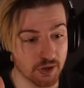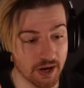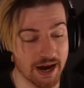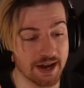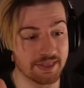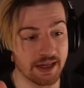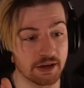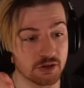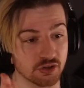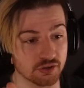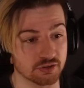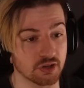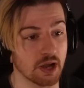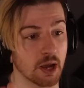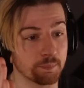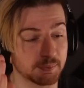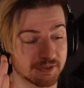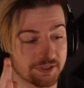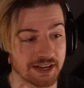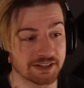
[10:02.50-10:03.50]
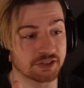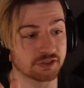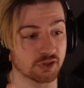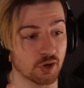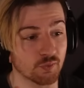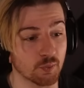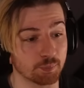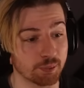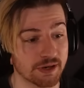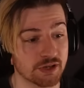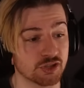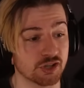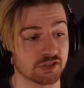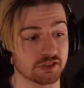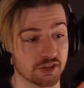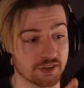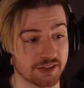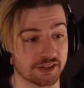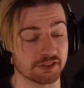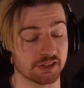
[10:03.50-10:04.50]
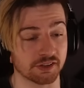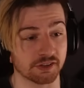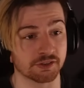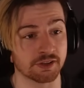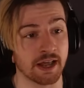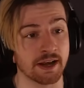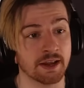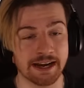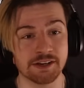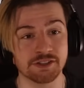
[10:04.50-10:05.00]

a guy that just obsesses over peaches to this extent.